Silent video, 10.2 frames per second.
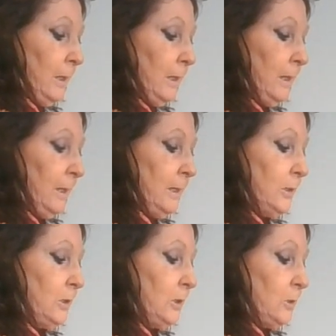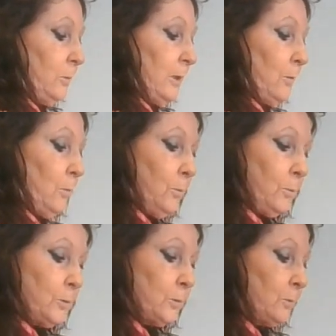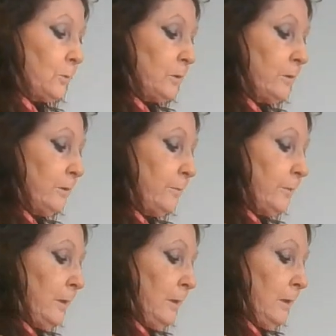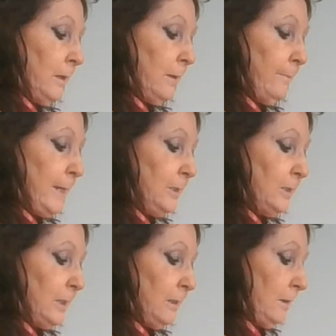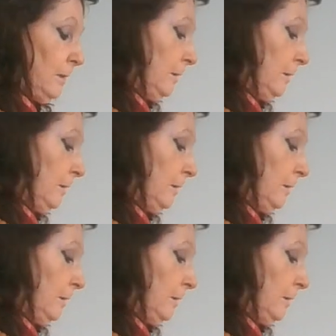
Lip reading: is doing all sorts of amazing